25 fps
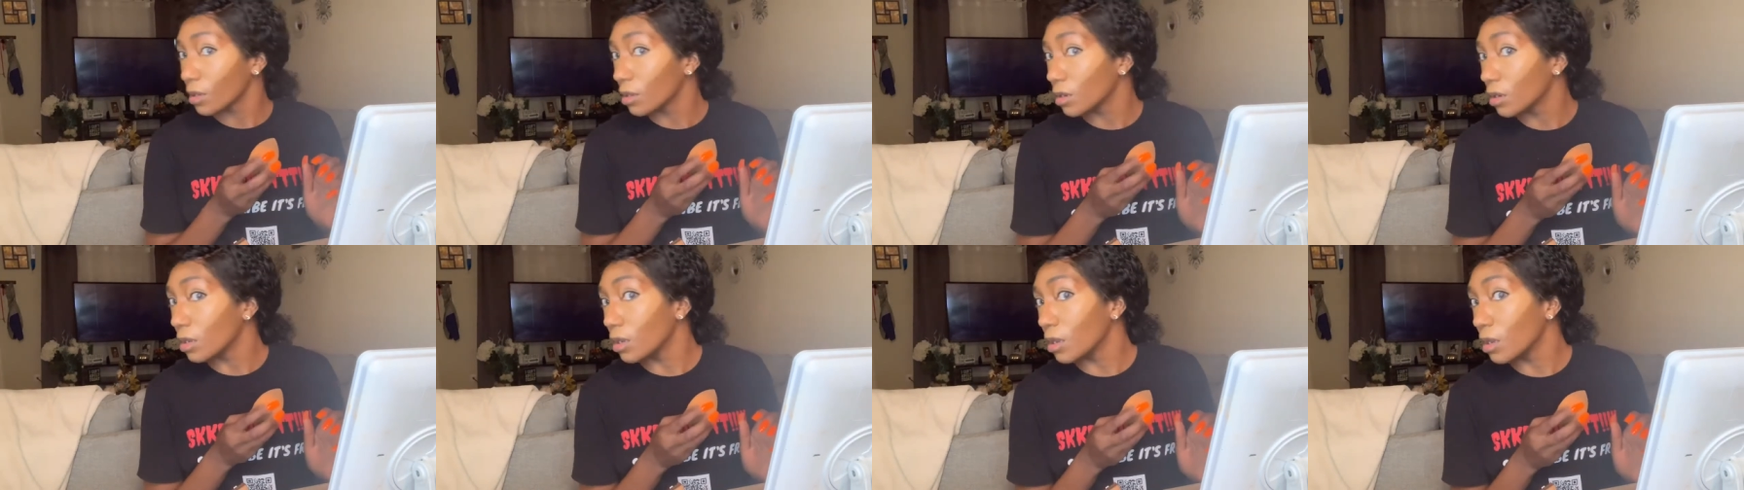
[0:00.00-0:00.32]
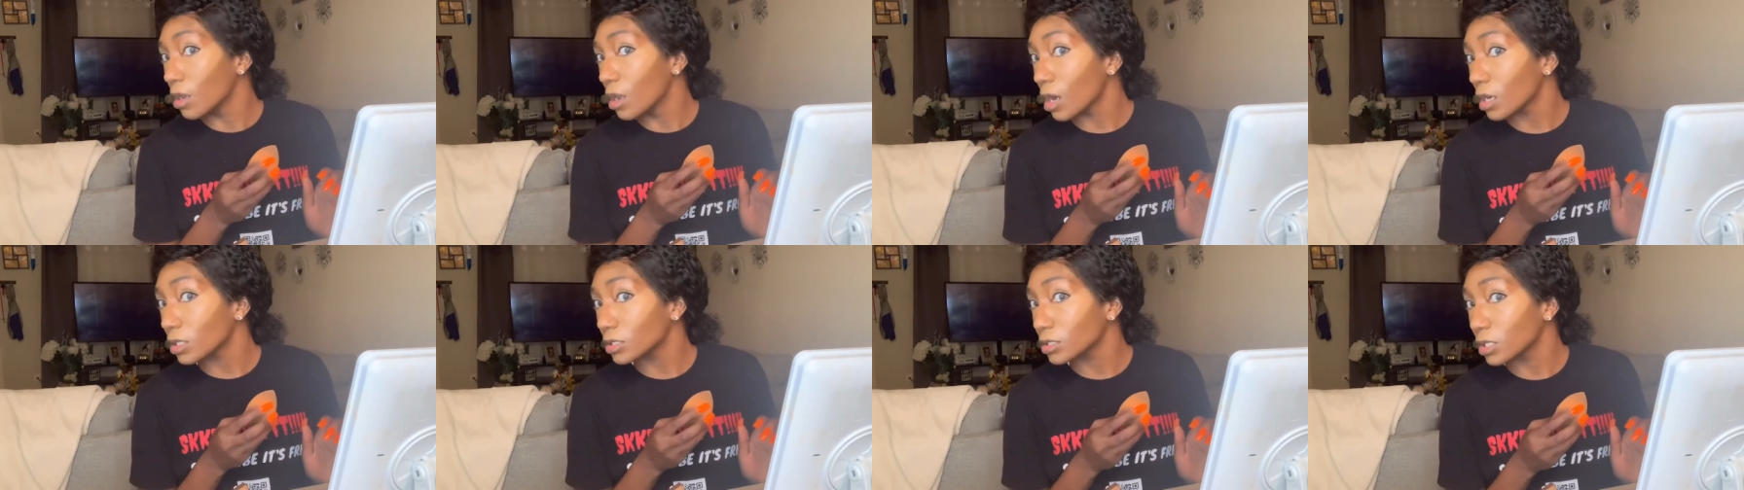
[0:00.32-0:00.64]

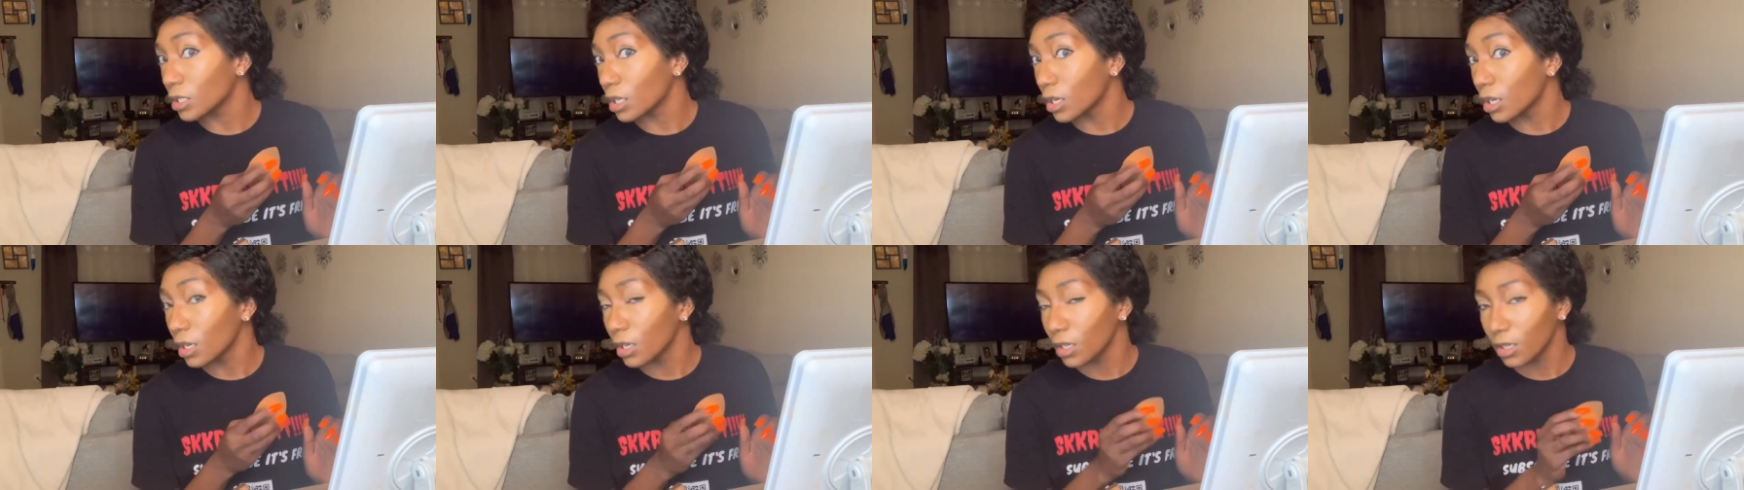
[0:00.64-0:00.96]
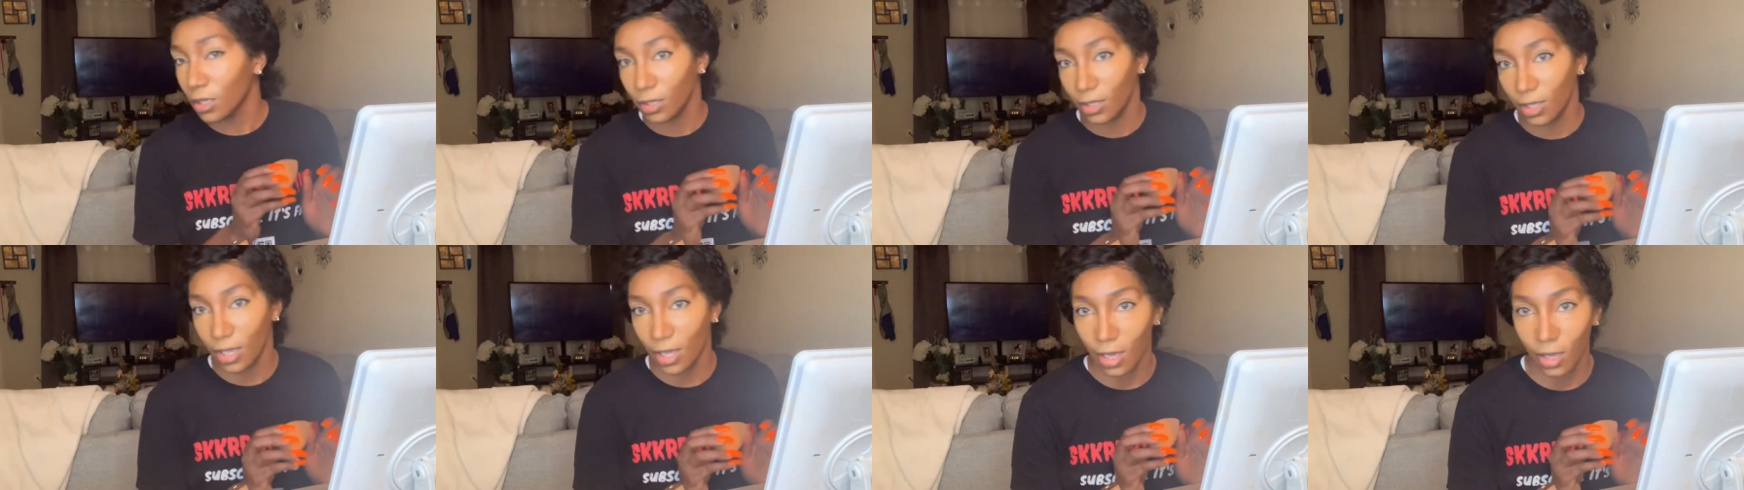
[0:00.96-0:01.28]
Not today.
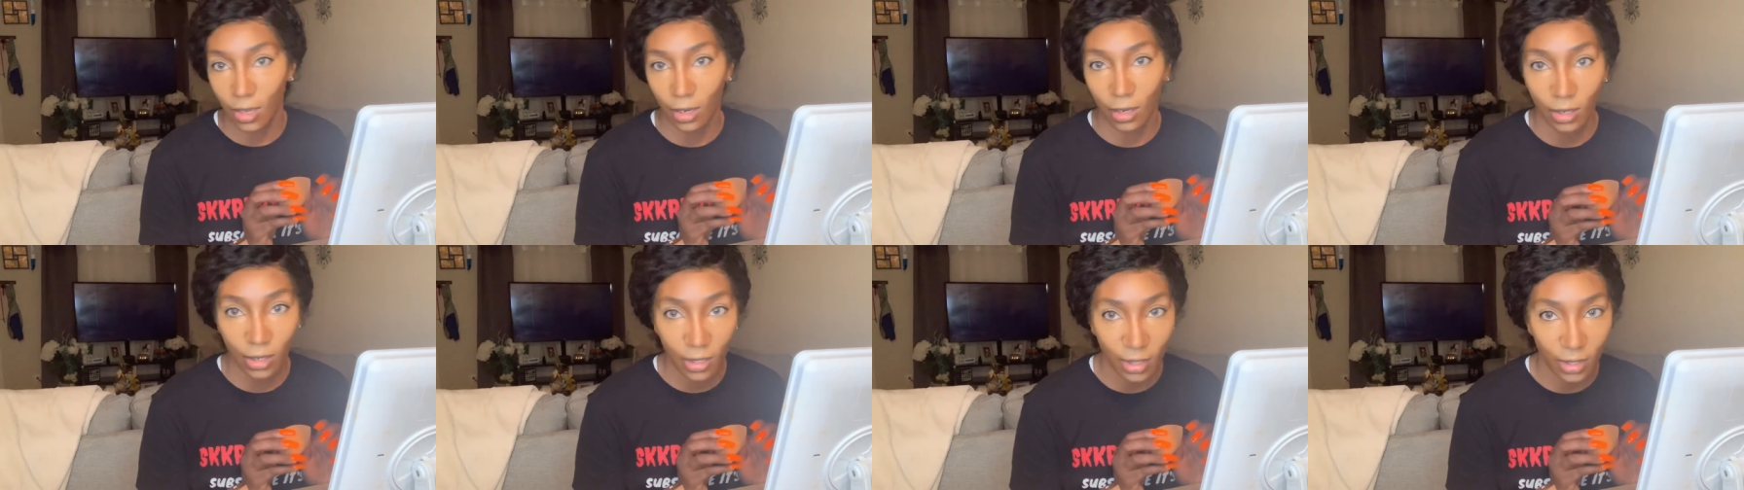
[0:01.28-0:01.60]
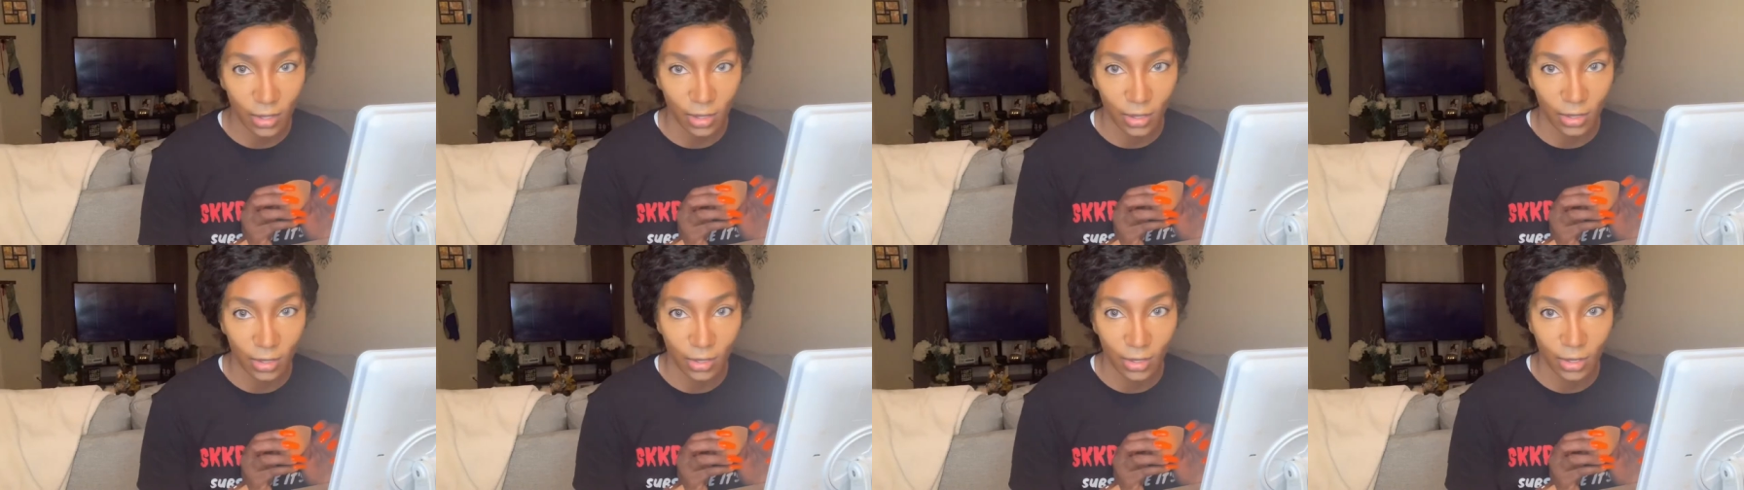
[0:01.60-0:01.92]
Y'all, look
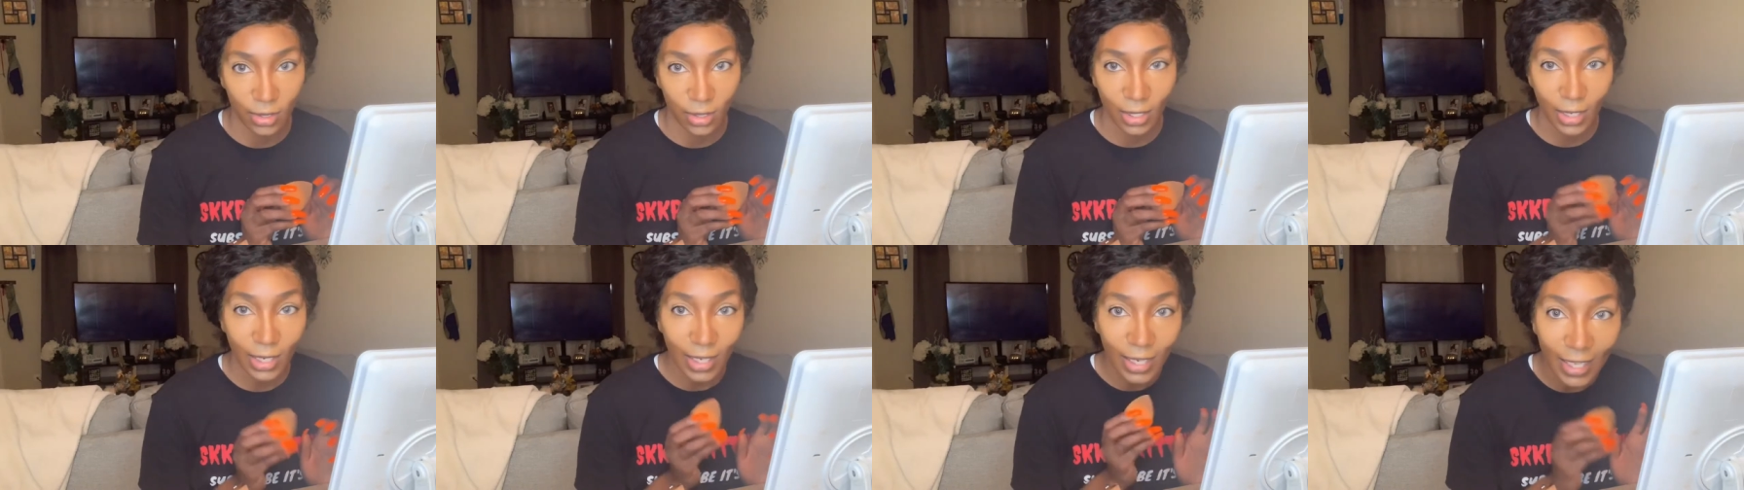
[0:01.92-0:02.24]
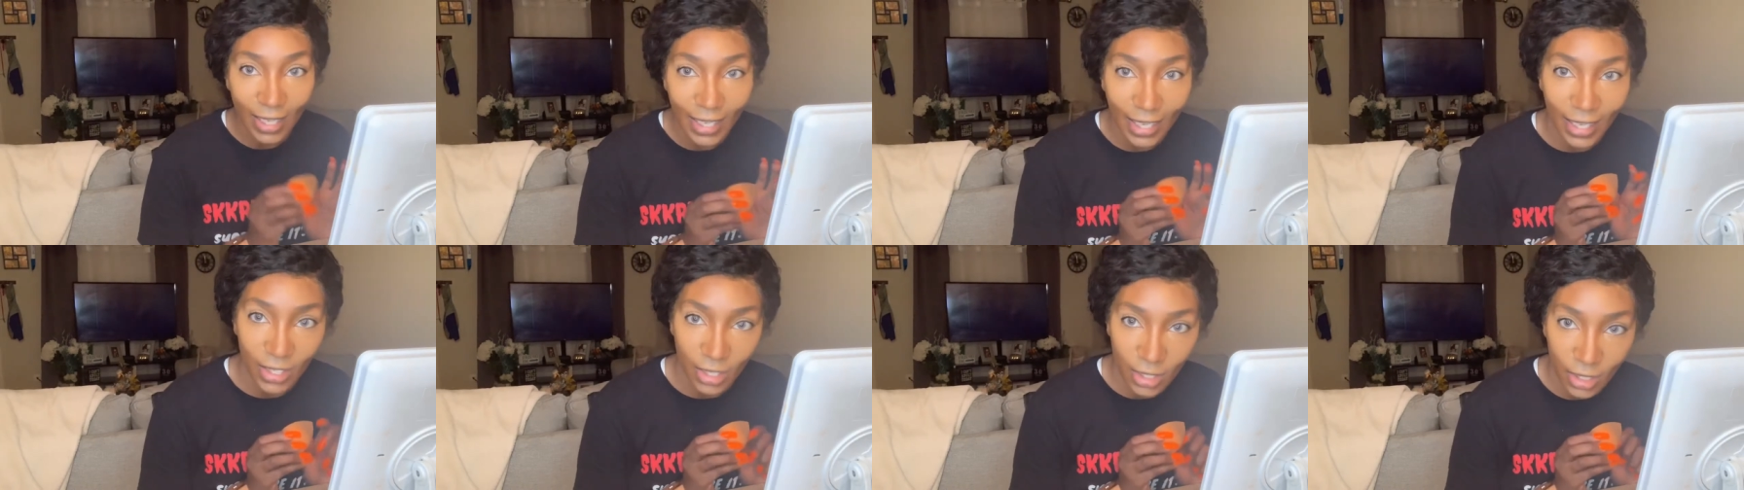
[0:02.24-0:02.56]
at this.
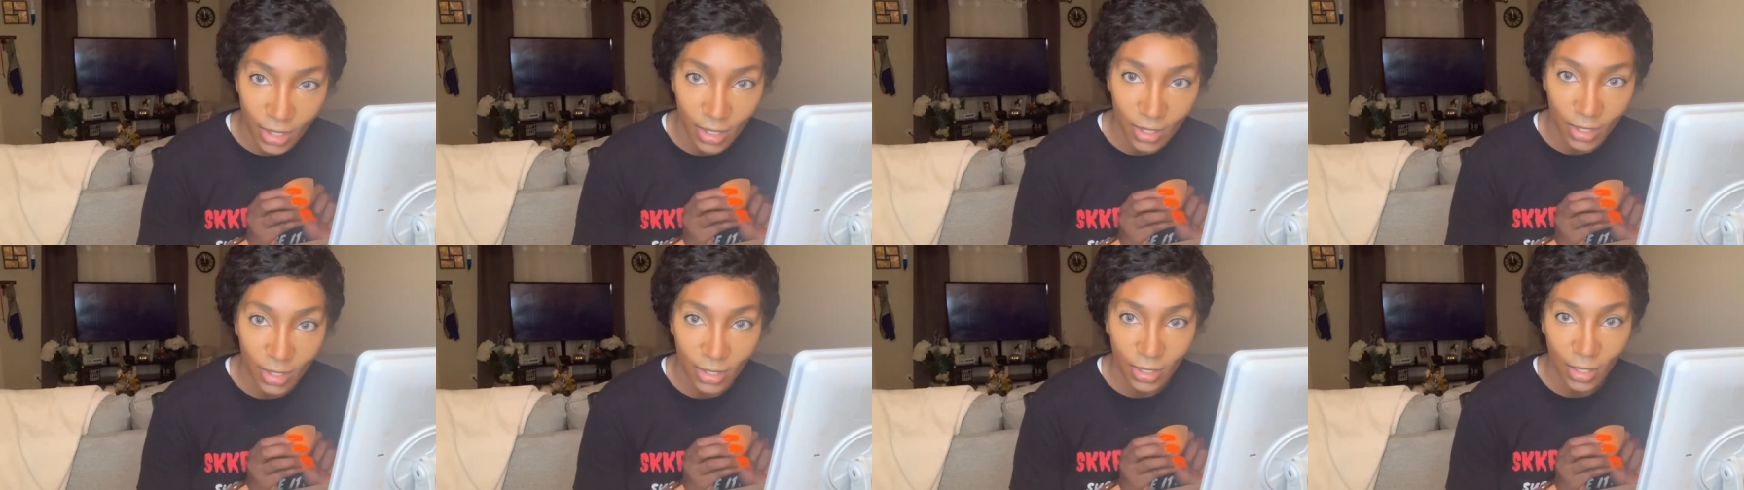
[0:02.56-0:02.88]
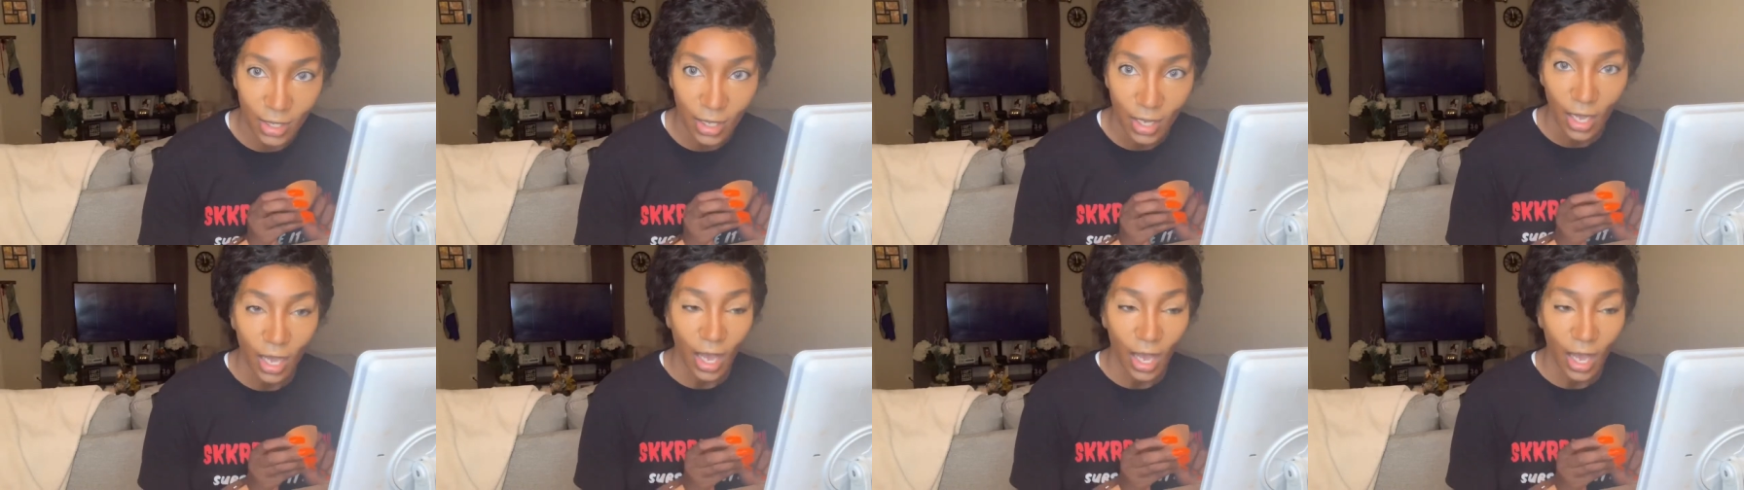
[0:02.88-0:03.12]
Look at this.